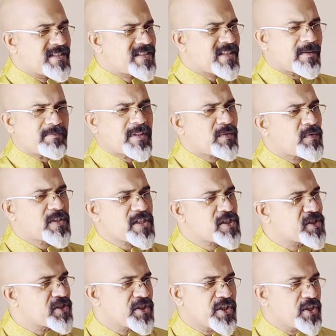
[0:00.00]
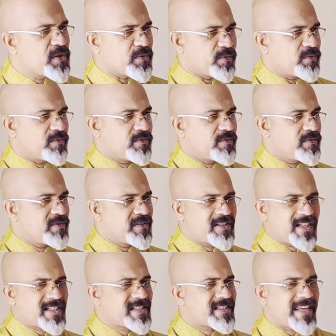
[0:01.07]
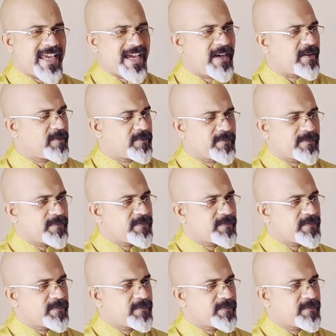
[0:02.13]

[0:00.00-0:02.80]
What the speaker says: Something which is new, just now.